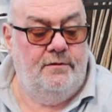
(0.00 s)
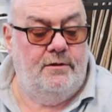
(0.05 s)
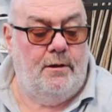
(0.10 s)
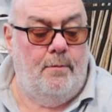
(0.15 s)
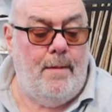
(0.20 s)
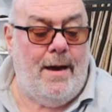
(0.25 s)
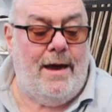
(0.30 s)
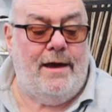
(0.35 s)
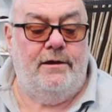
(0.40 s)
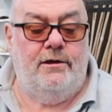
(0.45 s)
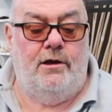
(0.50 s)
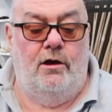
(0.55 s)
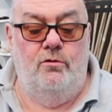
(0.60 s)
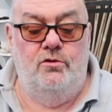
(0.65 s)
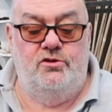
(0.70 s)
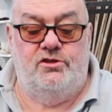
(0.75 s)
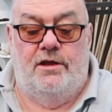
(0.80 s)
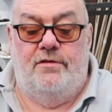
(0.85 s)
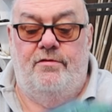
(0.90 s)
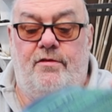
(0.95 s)
The mat
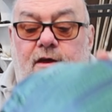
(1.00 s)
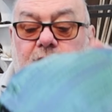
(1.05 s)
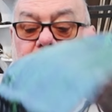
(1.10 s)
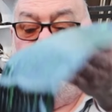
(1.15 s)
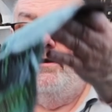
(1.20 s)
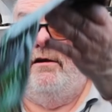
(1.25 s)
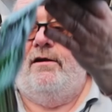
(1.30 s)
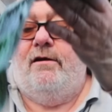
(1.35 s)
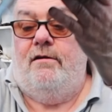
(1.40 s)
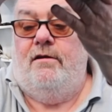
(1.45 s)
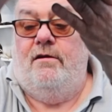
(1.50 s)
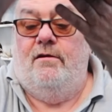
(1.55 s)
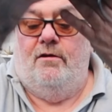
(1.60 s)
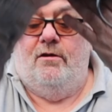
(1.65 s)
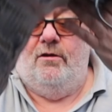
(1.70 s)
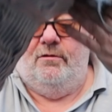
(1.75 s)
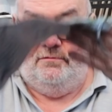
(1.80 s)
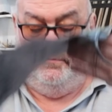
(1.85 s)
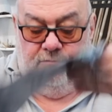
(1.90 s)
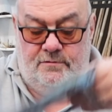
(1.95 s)
goes in there
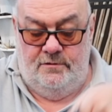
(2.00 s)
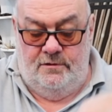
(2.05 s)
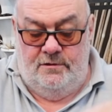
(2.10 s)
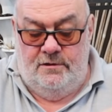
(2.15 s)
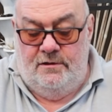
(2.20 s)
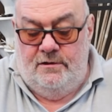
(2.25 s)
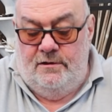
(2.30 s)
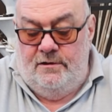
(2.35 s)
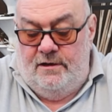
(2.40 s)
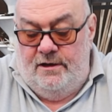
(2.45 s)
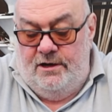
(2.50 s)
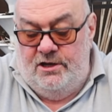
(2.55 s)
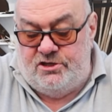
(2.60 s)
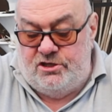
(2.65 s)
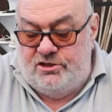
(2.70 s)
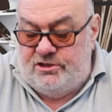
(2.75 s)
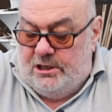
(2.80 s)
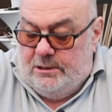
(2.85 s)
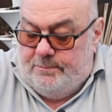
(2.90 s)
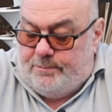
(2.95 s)
and
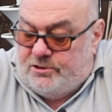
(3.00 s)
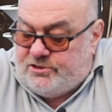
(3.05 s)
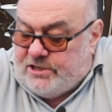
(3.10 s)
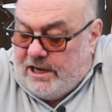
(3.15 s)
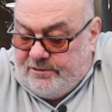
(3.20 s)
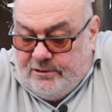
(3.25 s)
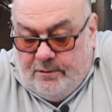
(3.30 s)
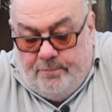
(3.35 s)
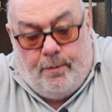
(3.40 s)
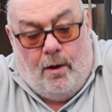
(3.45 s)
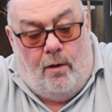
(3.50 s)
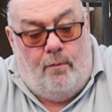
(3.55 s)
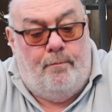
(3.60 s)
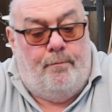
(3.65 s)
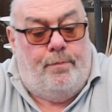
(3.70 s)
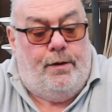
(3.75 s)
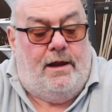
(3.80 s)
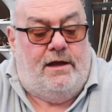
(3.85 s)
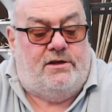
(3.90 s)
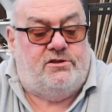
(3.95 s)
this is going to protect the
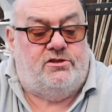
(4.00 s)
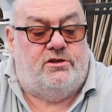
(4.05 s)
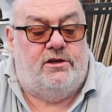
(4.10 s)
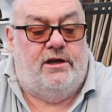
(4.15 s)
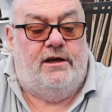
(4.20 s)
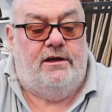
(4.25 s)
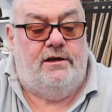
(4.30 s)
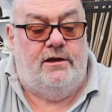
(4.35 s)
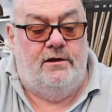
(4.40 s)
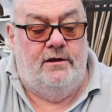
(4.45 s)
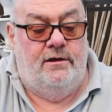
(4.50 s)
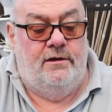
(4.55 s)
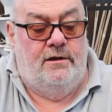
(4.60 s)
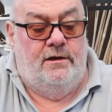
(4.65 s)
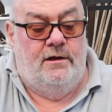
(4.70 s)
bottom plastic.